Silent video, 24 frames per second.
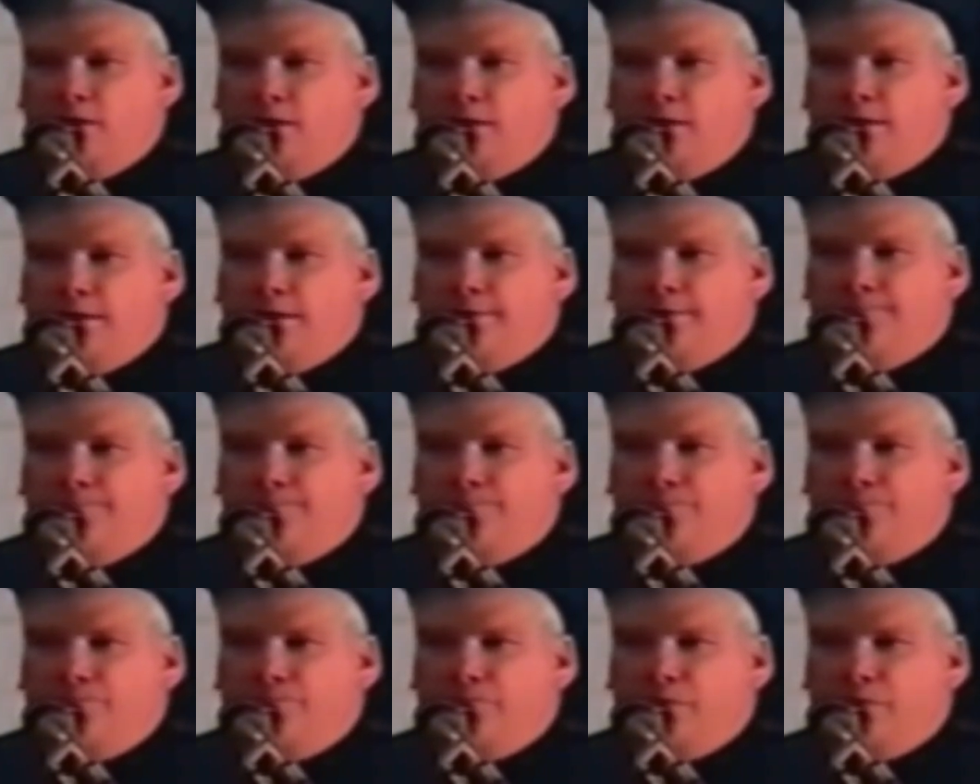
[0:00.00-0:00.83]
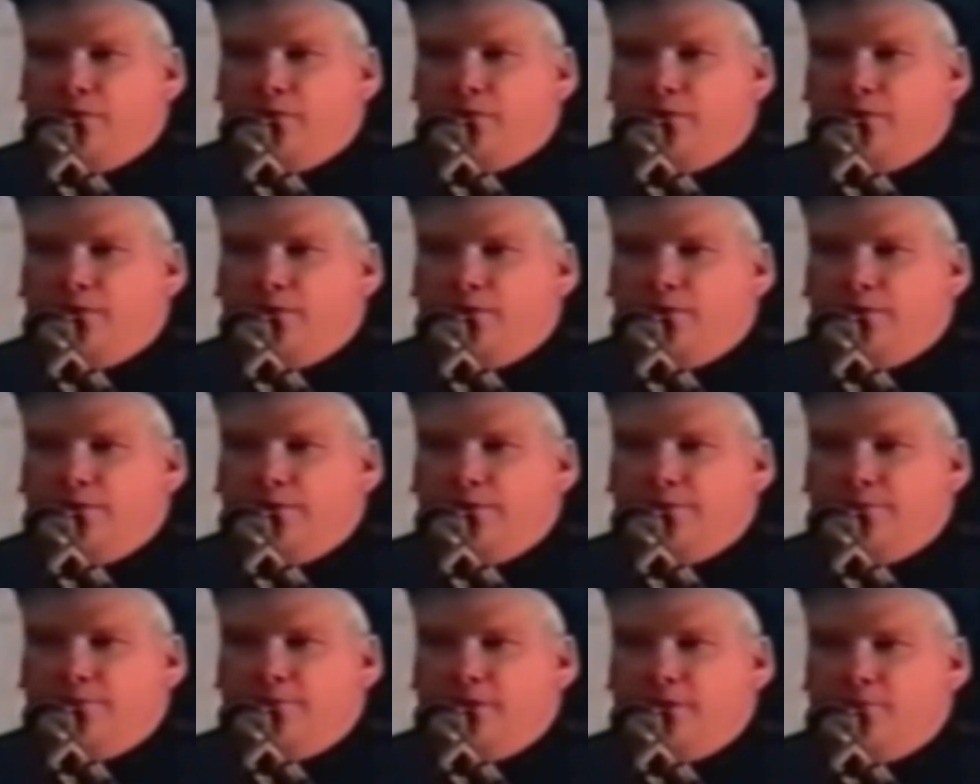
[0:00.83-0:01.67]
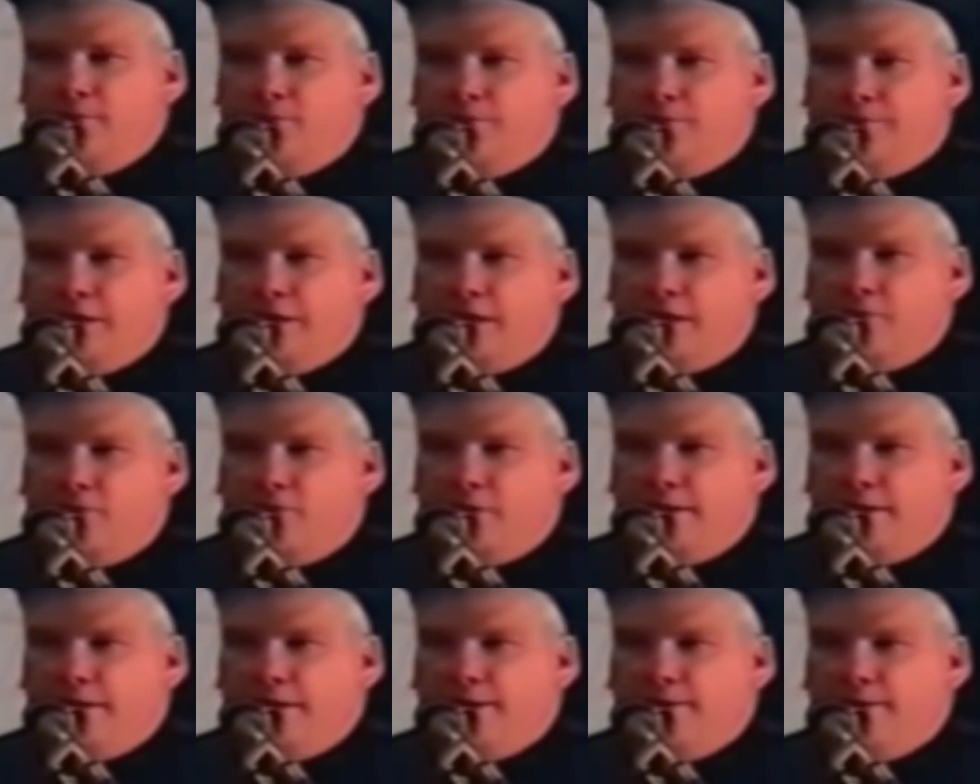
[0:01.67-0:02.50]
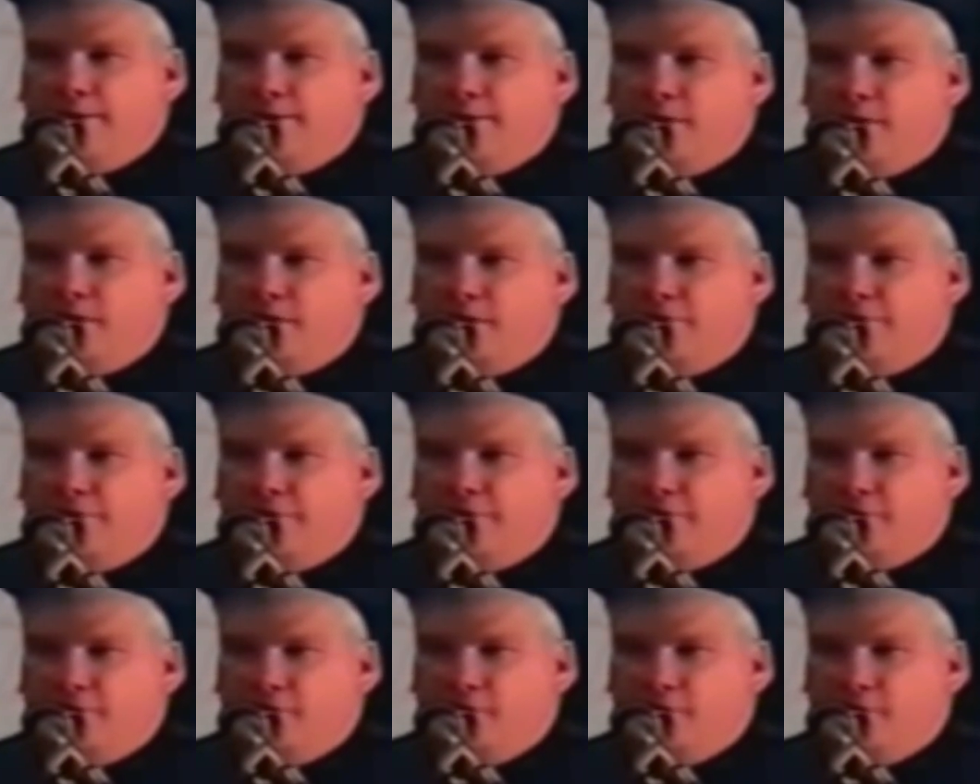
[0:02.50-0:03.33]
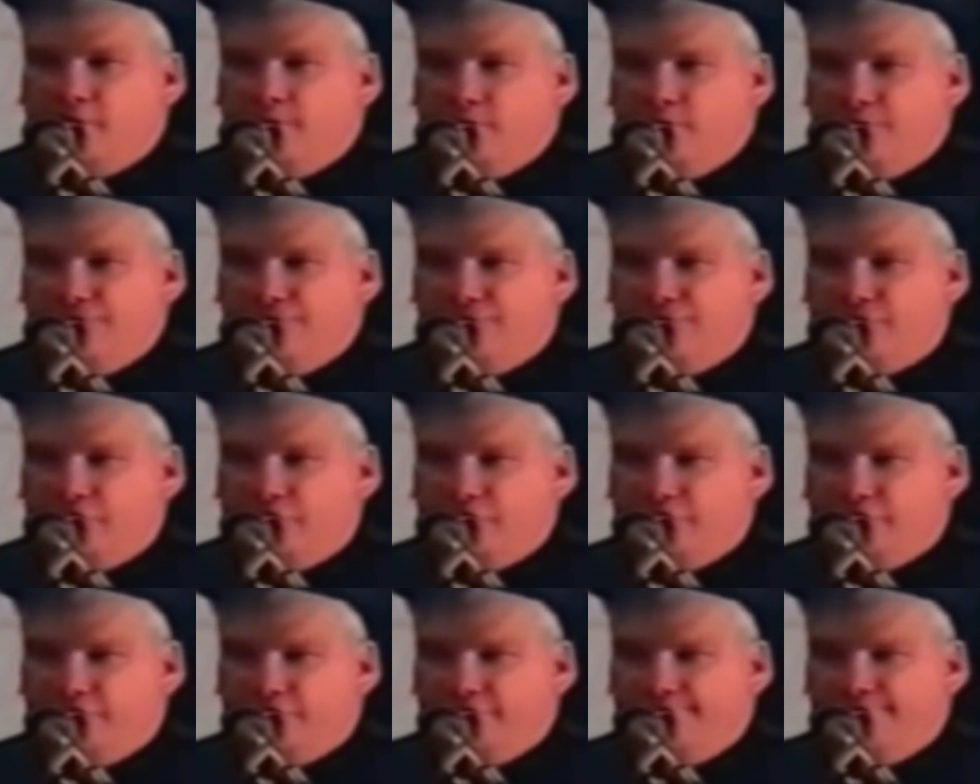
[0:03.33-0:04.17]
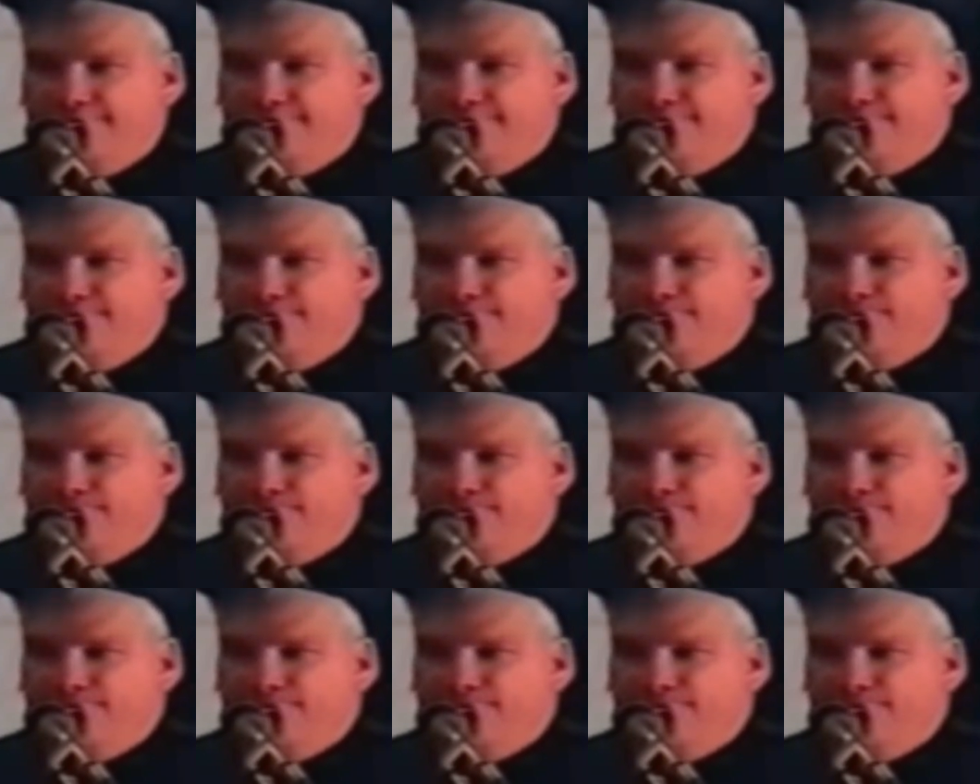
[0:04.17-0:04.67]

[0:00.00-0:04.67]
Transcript: uh, uh, the people now running our federal government structure.